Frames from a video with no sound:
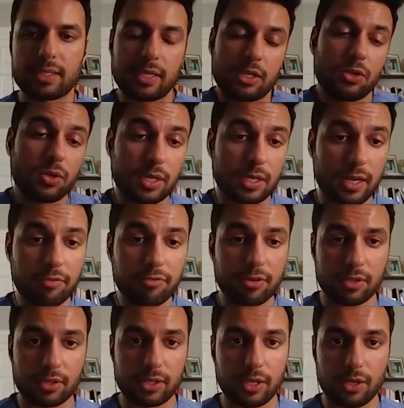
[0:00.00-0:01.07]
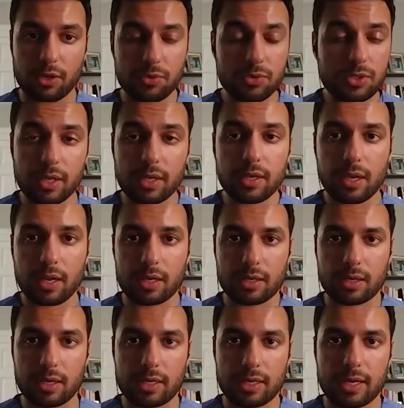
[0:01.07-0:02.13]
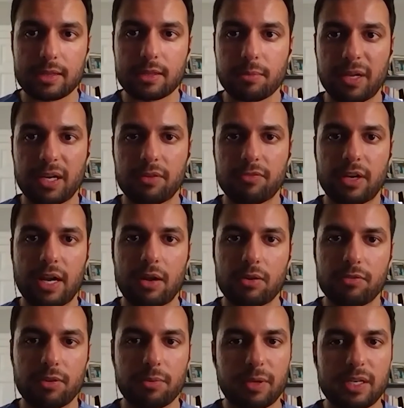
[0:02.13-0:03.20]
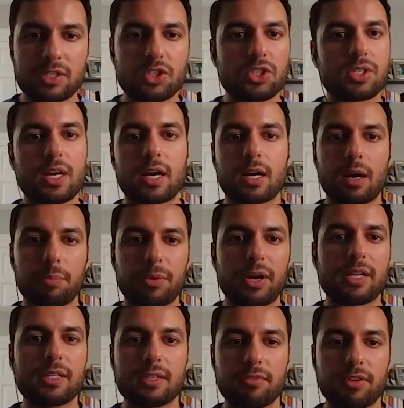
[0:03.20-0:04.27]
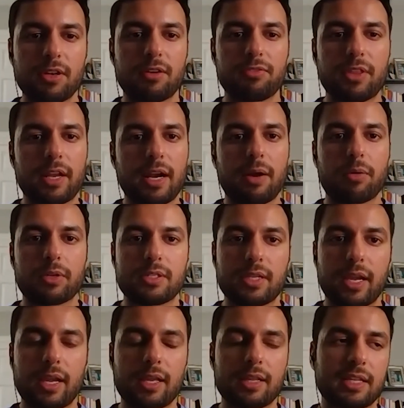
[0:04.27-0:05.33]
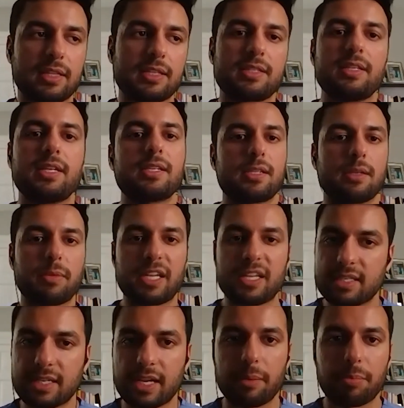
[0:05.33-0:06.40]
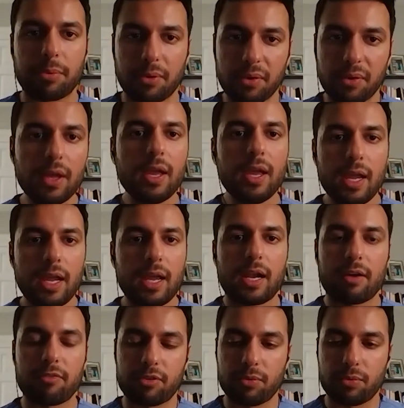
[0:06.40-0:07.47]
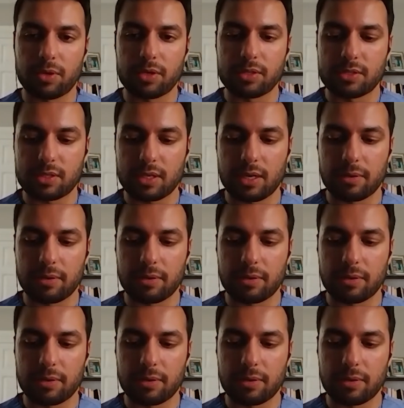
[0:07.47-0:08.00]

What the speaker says: You can definitely use it and get the benefit out of it, but it's just not comprehensive enough that I would say that this needs to be a staple in everyone's